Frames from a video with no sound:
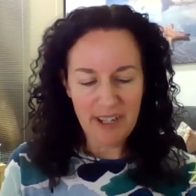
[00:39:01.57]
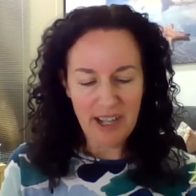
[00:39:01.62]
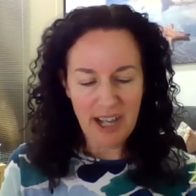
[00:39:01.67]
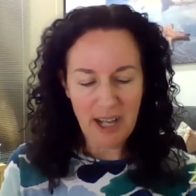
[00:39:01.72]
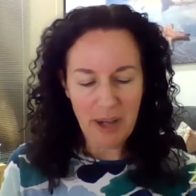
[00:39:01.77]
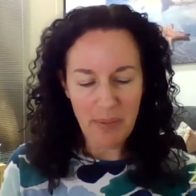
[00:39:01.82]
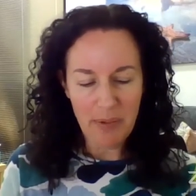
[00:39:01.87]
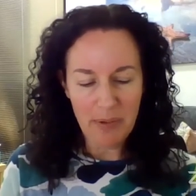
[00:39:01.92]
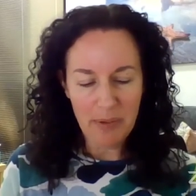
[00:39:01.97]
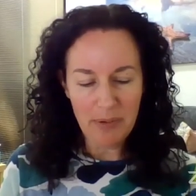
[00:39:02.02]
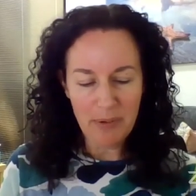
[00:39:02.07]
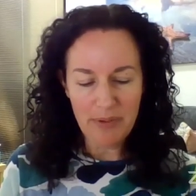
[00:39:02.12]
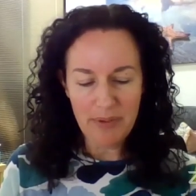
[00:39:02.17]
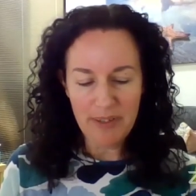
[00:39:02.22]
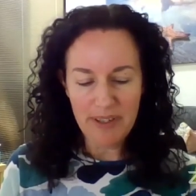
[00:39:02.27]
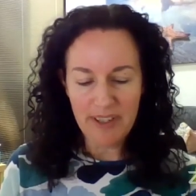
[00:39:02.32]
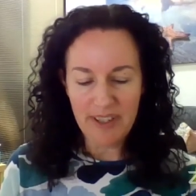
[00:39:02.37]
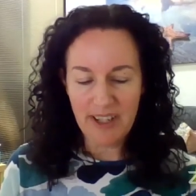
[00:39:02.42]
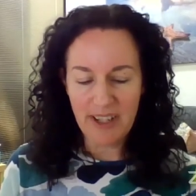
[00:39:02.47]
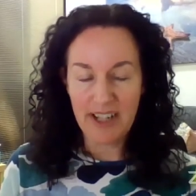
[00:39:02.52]
a couple
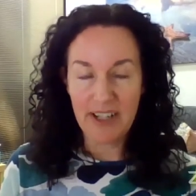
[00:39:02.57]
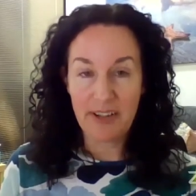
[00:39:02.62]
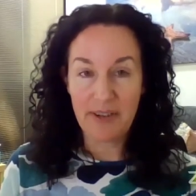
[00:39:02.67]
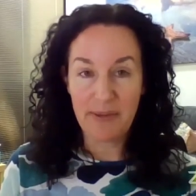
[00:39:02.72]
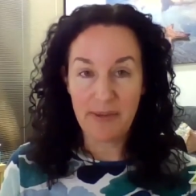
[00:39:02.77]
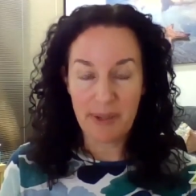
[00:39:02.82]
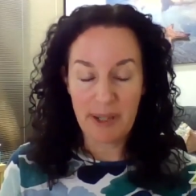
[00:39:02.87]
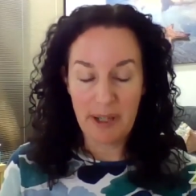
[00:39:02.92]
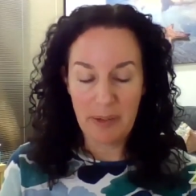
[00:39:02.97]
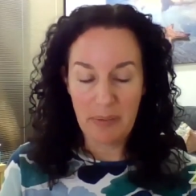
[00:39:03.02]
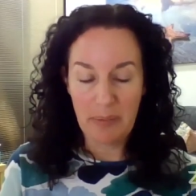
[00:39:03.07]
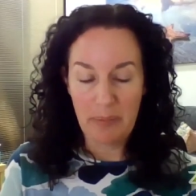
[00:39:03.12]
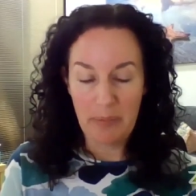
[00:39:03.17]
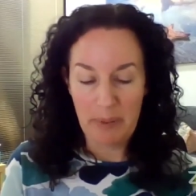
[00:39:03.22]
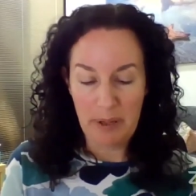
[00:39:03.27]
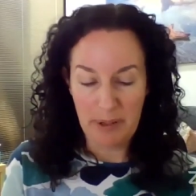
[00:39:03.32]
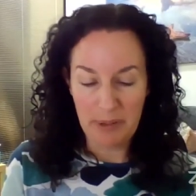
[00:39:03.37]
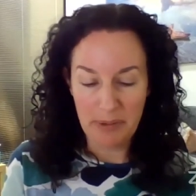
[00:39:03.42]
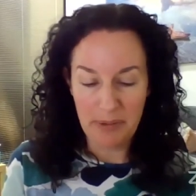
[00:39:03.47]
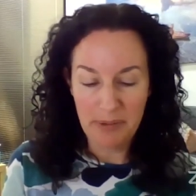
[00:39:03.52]
decide to
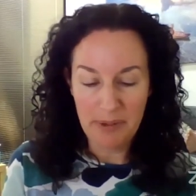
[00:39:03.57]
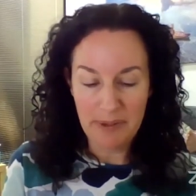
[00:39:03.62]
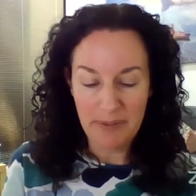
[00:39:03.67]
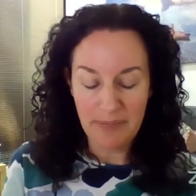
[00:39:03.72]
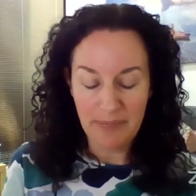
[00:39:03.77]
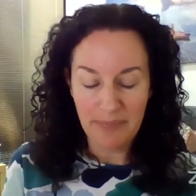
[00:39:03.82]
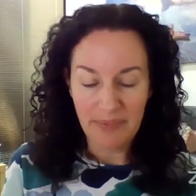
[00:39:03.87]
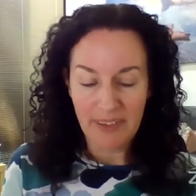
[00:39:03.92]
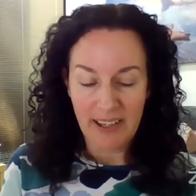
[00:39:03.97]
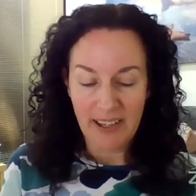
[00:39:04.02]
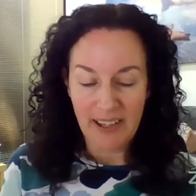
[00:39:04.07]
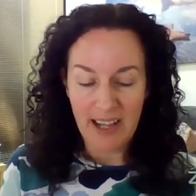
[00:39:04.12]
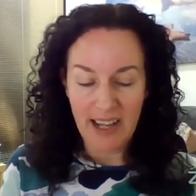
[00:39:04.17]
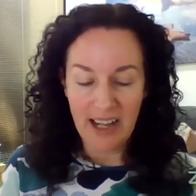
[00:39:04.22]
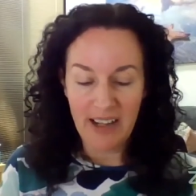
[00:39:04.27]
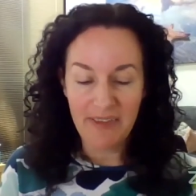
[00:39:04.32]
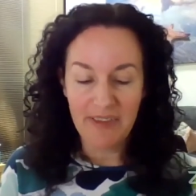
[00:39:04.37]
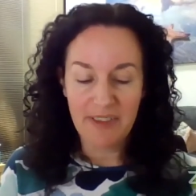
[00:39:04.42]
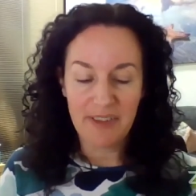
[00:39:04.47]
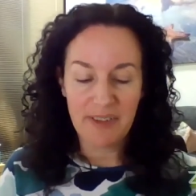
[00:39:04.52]
rebuild
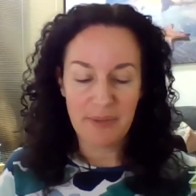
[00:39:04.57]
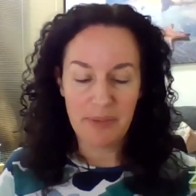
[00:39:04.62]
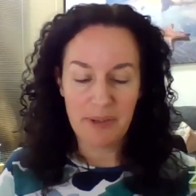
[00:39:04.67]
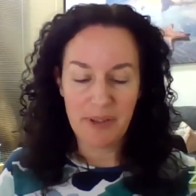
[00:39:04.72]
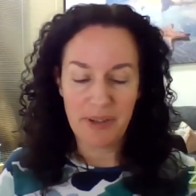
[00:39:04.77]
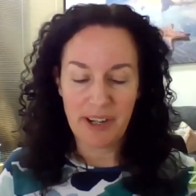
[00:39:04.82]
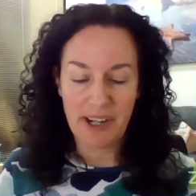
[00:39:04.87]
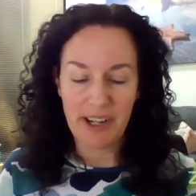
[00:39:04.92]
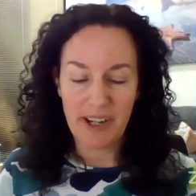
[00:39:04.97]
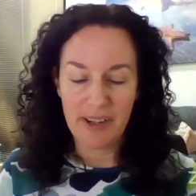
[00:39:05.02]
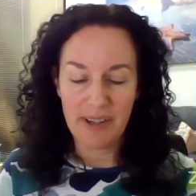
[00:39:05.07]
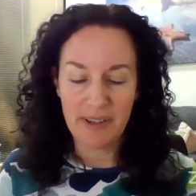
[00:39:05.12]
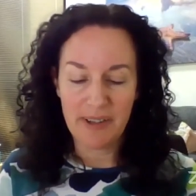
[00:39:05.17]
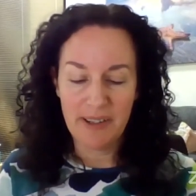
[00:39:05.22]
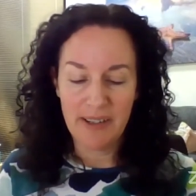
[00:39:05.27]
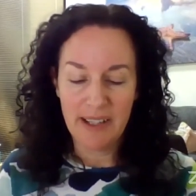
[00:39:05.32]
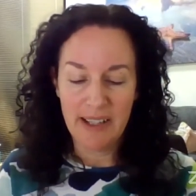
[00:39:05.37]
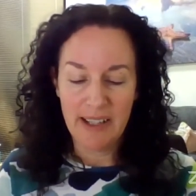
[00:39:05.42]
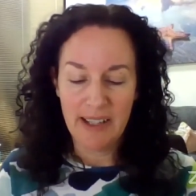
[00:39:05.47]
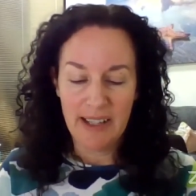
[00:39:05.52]
after a
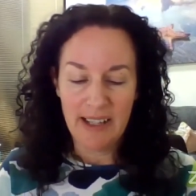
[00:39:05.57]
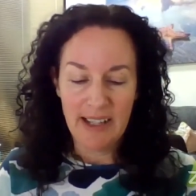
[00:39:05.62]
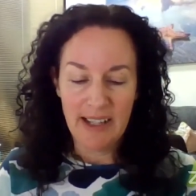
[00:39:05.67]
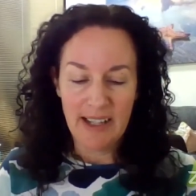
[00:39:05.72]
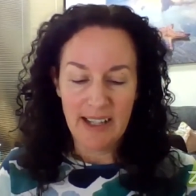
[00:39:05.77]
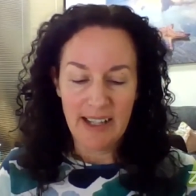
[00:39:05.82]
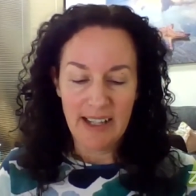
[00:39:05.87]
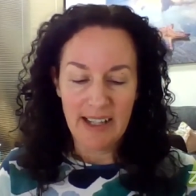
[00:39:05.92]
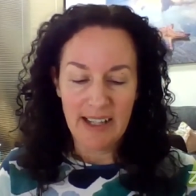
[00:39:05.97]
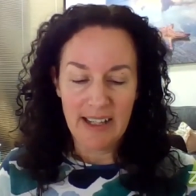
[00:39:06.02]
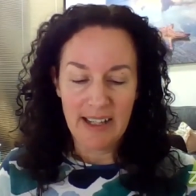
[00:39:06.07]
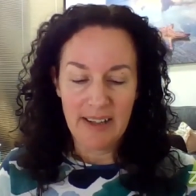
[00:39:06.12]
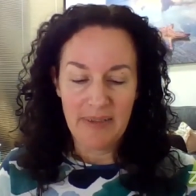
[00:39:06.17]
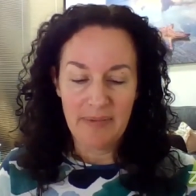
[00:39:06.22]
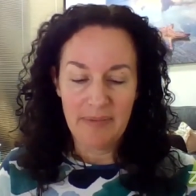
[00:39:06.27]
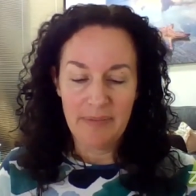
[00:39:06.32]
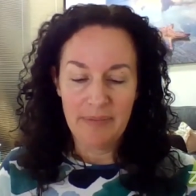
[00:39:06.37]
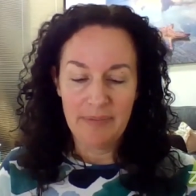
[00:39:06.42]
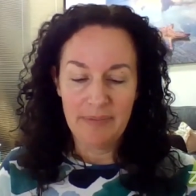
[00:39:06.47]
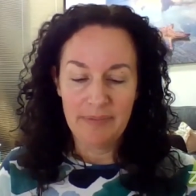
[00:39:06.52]
betrayal,
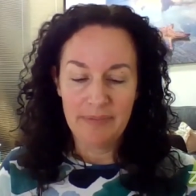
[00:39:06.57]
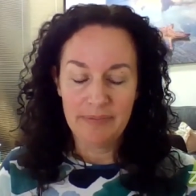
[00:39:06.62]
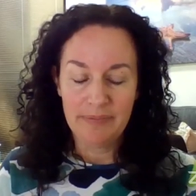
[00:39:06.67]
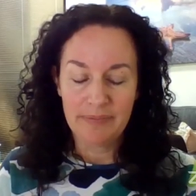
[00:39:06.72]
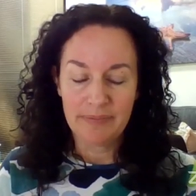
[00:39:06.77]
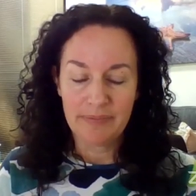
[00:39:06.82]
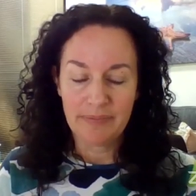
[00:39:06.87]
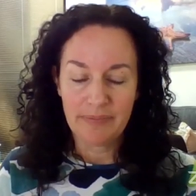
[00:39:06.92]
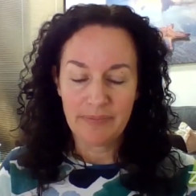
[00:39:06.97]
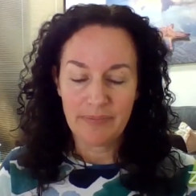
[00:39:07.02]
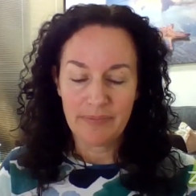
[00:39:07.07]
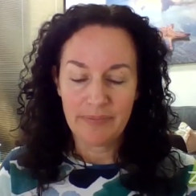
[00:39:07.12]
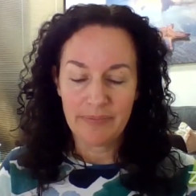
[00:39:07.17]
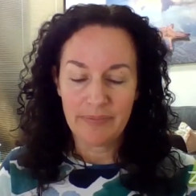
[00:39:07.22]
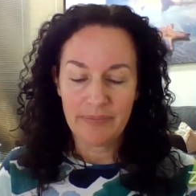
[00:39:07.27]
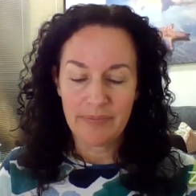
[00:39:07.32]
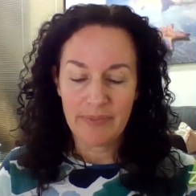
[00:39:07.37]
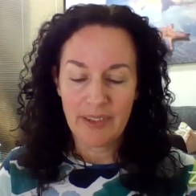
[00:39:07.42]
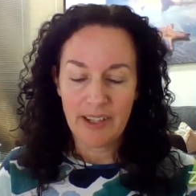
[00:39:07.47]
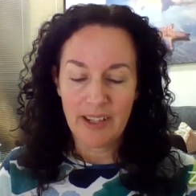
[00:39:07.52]
um, yeah.
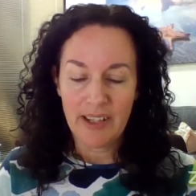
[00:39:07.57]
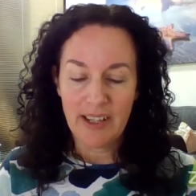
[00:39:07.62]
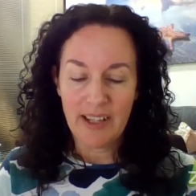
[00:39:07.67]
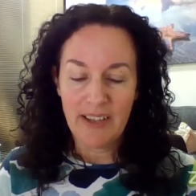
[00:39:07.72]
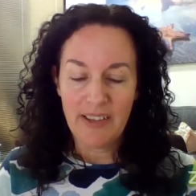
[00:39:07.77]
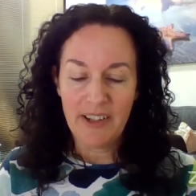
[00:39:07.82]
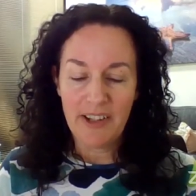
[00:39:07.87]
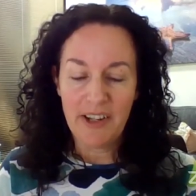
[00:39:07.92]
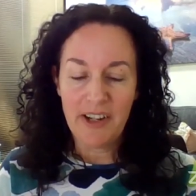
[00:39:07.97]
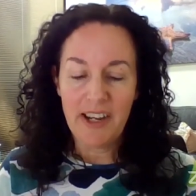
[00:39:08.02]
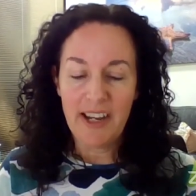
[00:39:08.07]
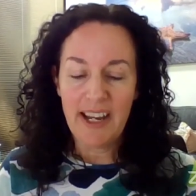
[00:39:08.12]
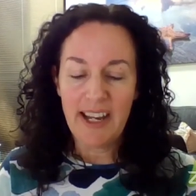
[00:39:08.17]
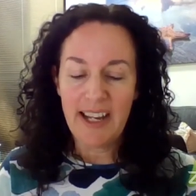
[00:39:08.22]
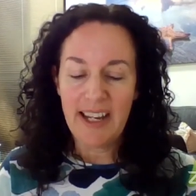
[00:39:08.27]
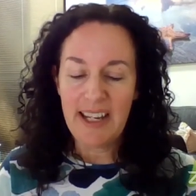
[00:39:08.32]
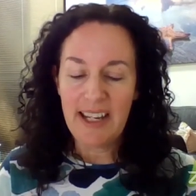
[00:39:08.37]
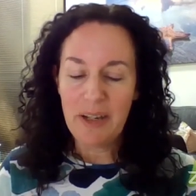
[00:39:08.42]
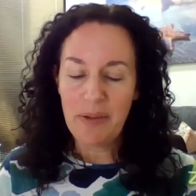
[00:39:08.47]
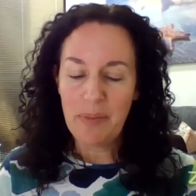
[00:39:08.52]
Are there
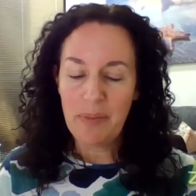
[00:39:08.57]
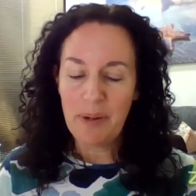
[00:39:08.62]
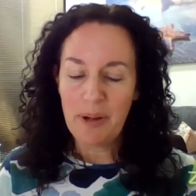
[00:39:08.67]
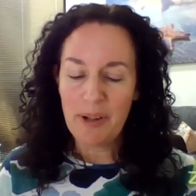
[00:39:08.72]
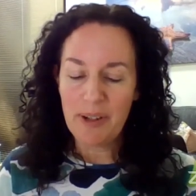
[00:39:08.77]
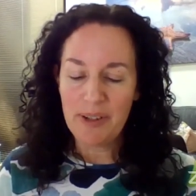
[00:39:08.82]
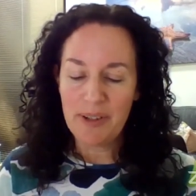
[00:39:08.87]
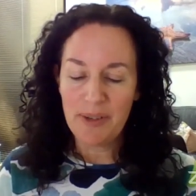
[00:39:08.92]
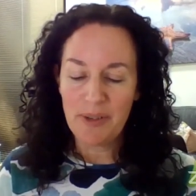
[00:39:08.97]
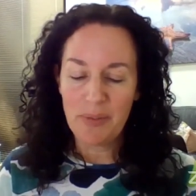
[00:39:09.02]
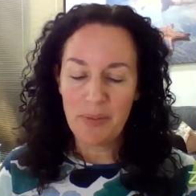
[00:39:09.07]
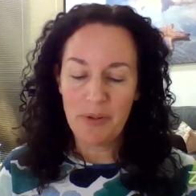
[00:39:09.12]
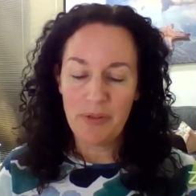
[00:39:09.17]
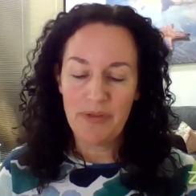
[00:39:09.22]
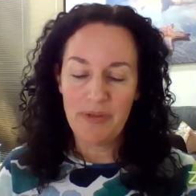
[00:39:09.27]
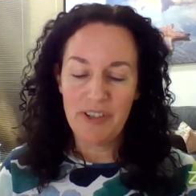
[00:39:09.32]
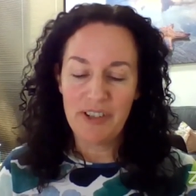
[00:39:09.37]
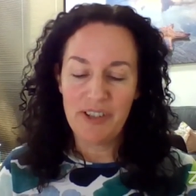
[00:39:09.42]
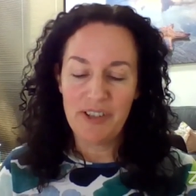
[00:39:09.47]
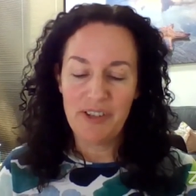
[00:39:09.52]
any approaches or
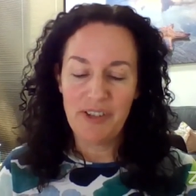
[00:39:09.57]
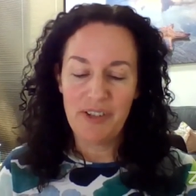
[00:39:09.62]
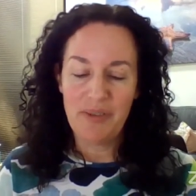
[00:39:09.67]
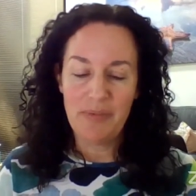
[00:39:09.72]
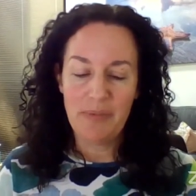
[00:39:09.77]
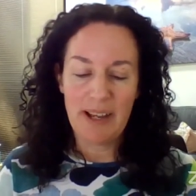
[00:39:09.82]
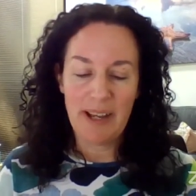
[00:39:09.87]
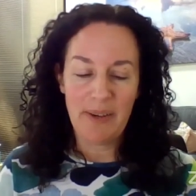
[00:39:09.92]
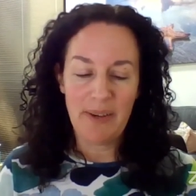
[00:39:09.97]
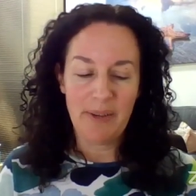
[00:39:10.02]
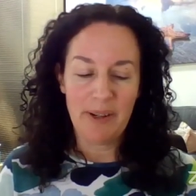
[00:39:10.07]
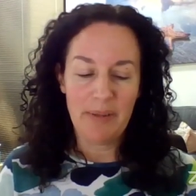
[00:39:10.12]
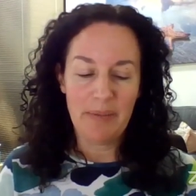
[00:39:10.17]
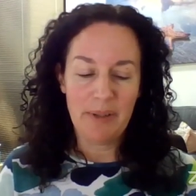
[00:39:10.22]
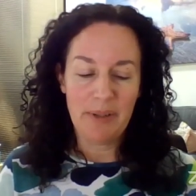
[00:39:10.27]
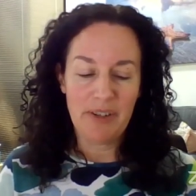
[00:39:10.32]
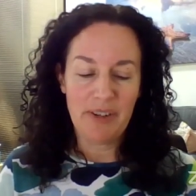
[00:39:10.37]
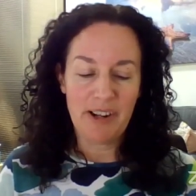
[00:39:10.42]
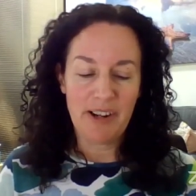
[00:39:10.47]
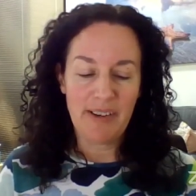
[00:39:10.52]
provisions you'd make when
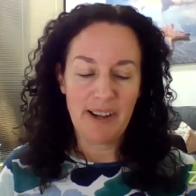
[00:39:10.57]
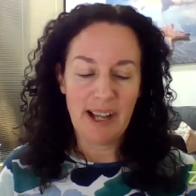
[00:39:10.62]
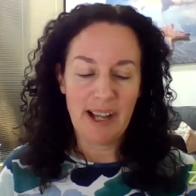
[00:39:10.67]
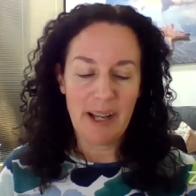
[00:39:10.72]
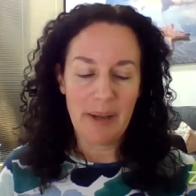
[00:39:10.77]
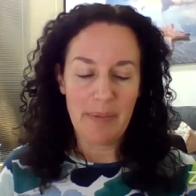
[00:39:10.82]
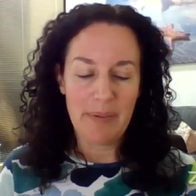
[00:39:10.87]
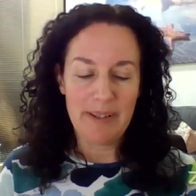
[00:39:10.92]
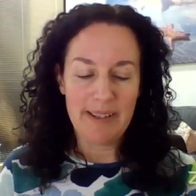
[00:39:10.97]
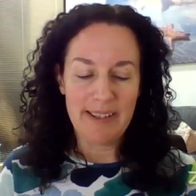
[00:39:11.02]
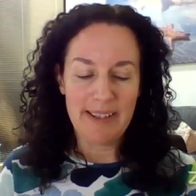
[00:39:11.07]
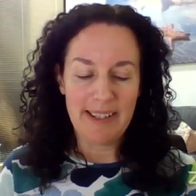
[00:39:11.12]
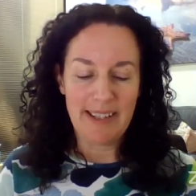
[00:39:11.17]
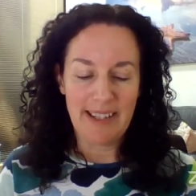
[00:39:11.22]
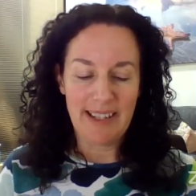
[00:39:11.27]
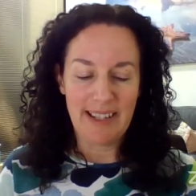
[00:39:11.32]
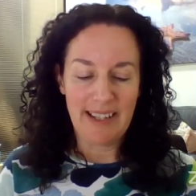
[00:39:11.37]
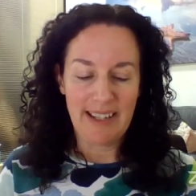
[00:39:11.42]
betrayal happens